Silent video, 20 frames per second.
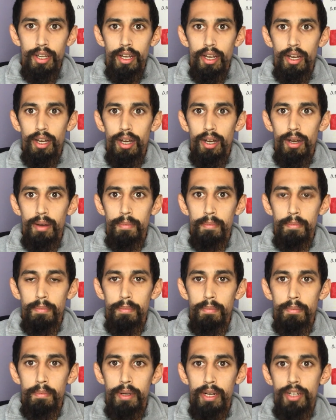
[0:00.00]

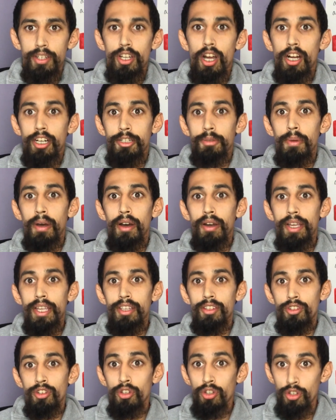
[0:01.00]
But it talked about
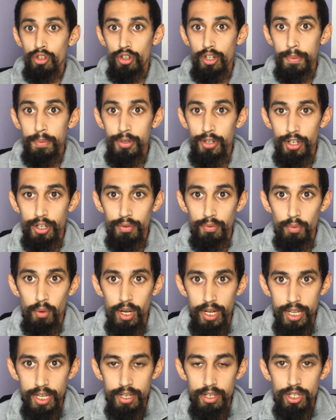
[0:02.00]
his description of
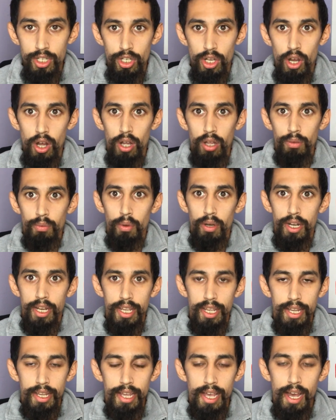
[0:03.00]
what he saw and what
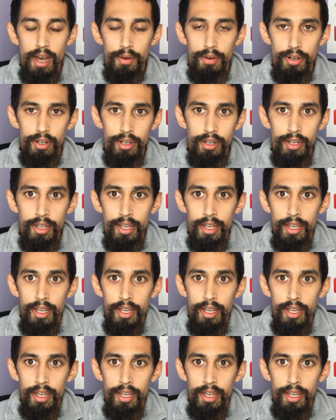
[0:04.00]
he encountered.